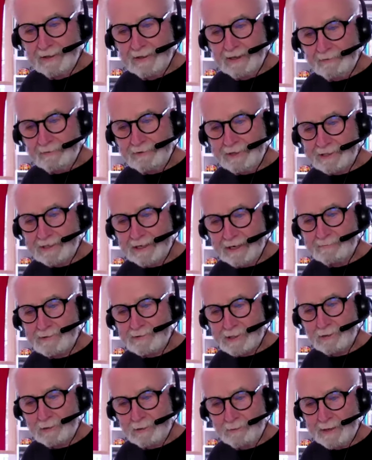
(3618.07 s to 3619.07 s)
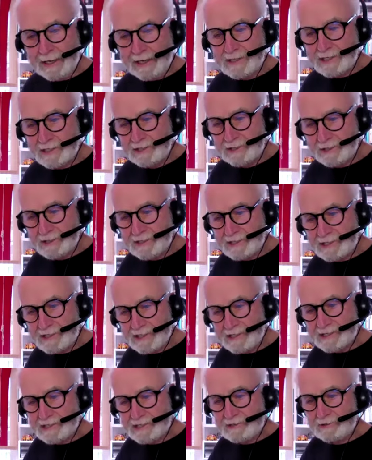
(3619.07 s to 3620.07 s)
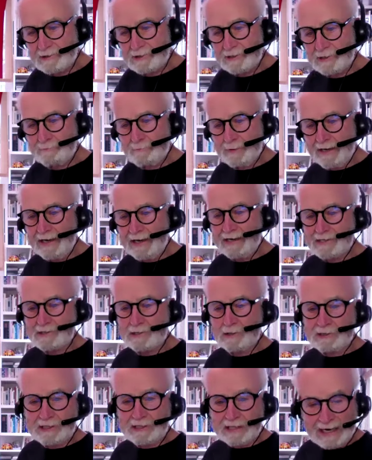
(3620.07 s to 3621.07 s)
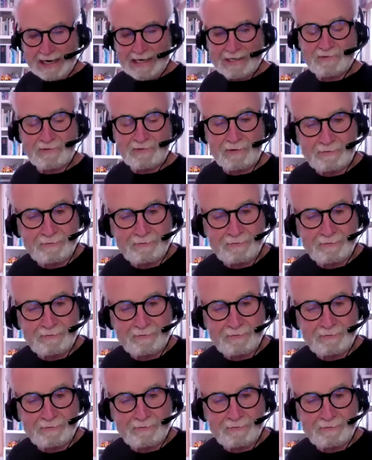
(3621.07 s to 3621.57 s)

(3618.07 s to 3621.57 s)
Every time someone makes a good assist or a good pass or dives for the